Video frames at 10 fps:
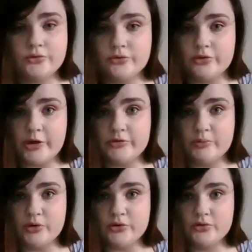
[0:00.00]
that was a
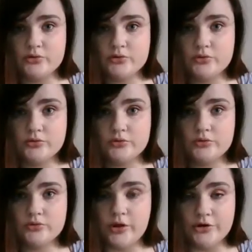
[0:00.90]
bird.
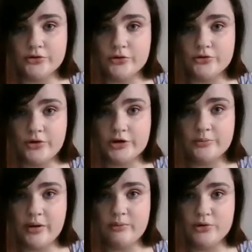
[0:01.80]
I just got distracted
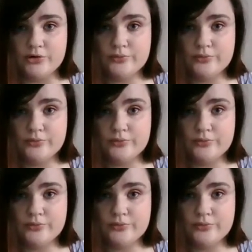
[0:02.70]
by a bird.